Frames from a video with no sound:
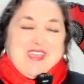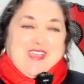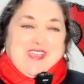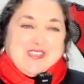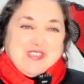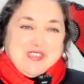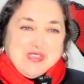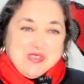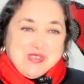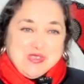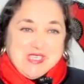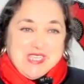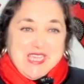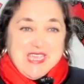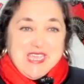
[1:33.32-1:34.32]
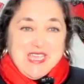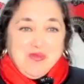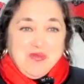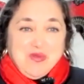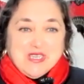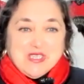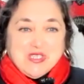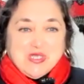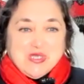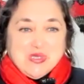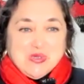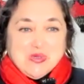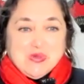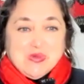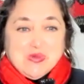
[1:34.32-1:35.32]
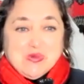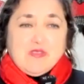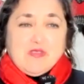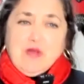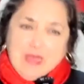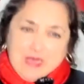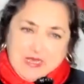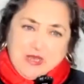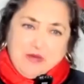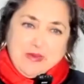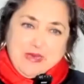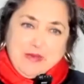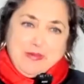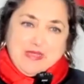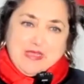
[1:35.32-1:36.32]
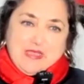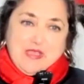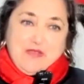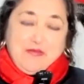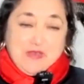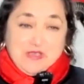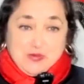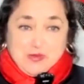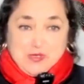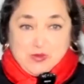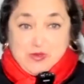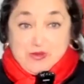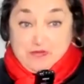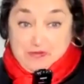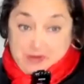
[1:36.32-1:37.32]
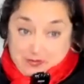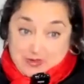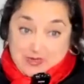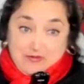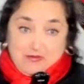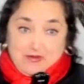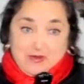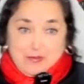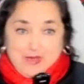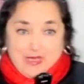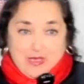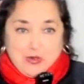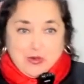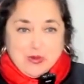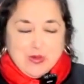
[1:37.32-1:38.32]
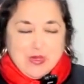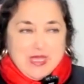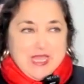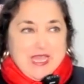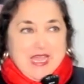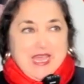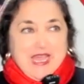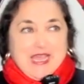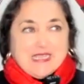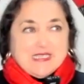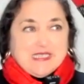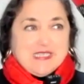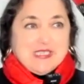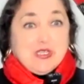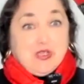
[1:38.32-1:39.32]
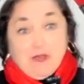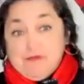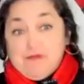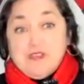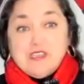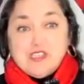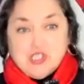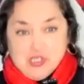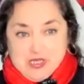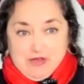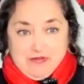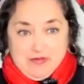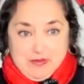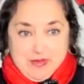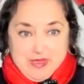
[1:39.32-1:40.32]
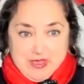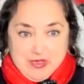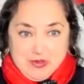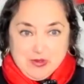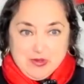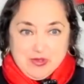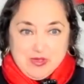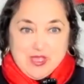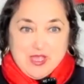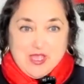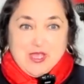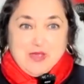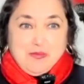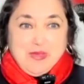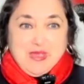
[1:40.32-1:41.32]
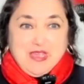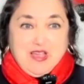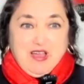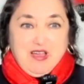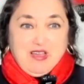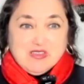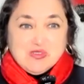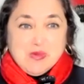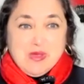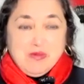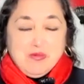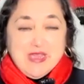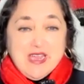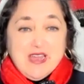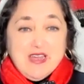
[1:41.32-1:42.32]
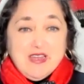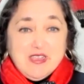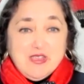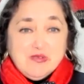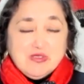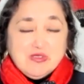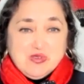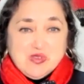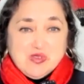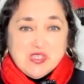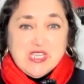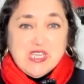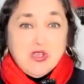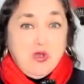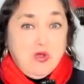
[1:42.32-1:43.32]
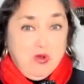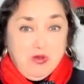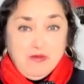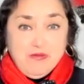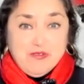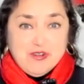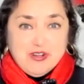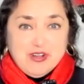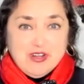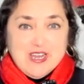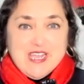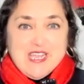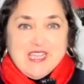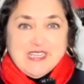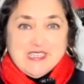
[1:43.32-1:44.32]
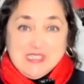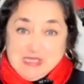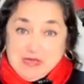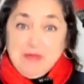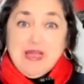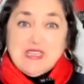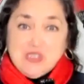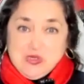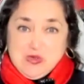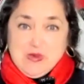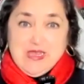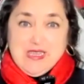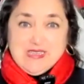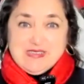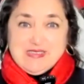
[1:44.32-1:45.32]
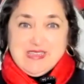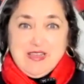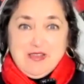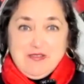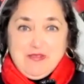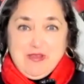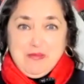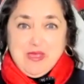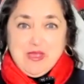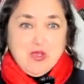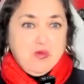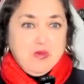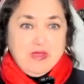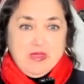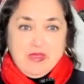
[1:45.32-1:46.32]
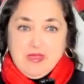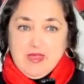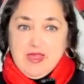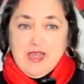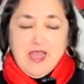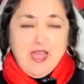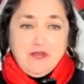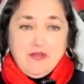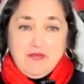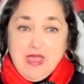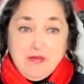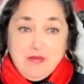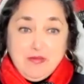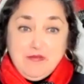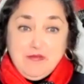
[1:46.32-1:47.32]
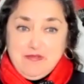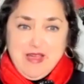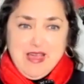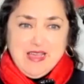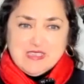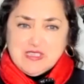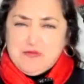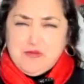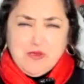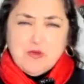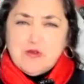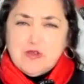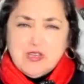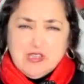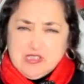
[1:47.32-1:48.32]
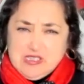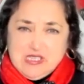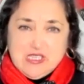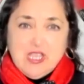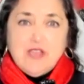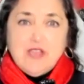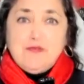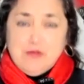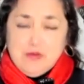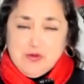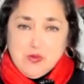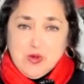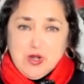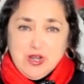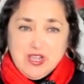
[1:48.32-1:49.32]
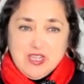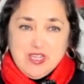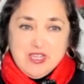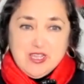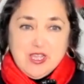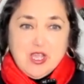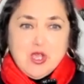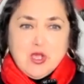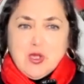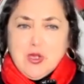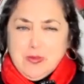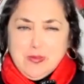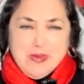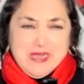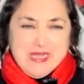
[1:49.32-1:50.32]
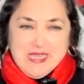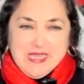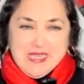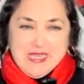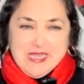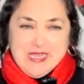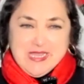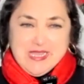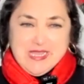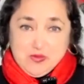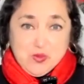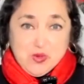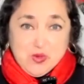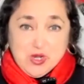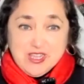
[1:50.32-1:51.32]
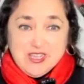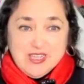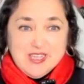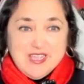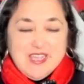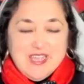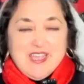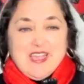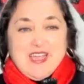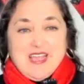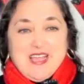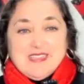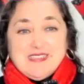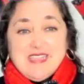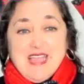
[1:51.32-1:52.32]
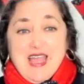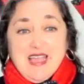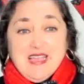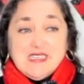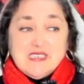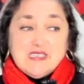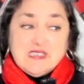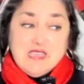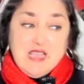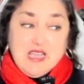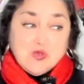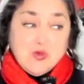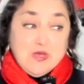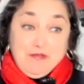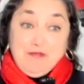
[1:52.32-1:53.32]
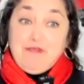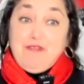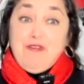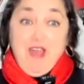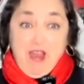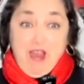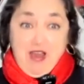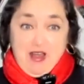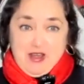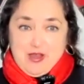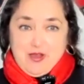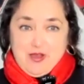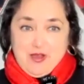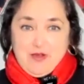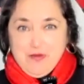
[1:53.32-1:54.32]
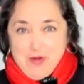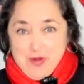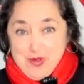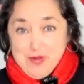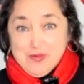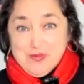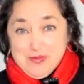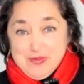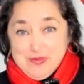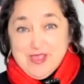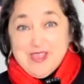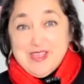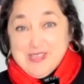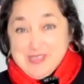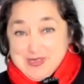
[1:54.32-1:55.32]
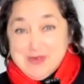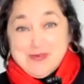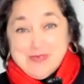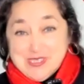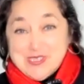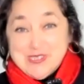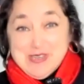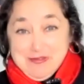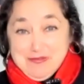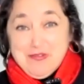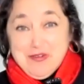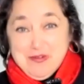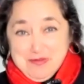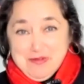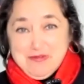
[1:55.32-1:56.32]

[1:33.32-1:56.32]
So today I wanted to talk a little bit about the difference between feminine flamenco and conventional flamenco, because what we are used to seeing all over is the masculine style of flamenco with a lot of heavy, fast, furious footwork, complicated footwork. And that is actually far from the original form of